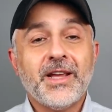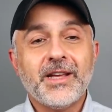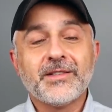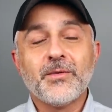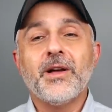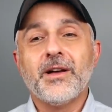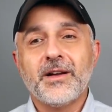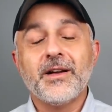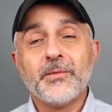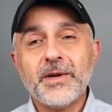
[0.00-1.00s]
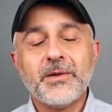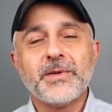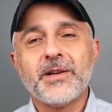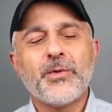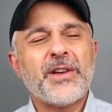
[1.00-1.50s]
is a, a really,
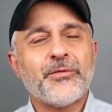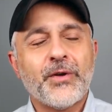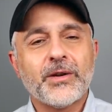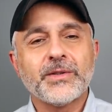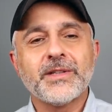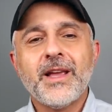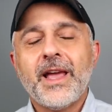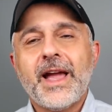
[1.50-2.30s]
really great fragrance,